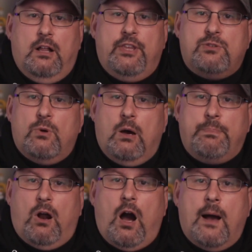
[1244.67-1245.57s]
This will help
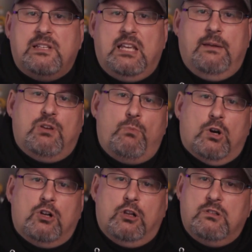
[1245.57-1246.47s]
your ops team to
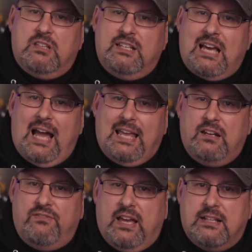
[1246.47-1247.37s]
more closely tie in
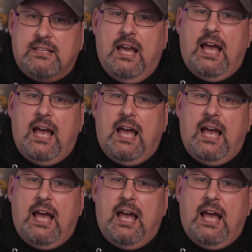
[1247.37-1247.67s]
events